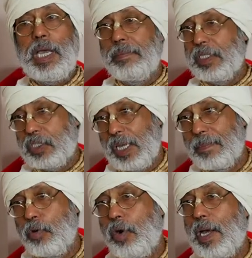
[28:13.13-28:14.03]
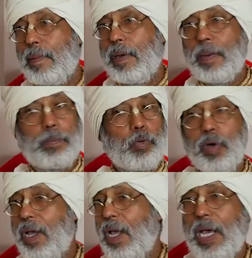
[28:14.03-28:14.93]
I must serve Gauranga Mahaprabhu.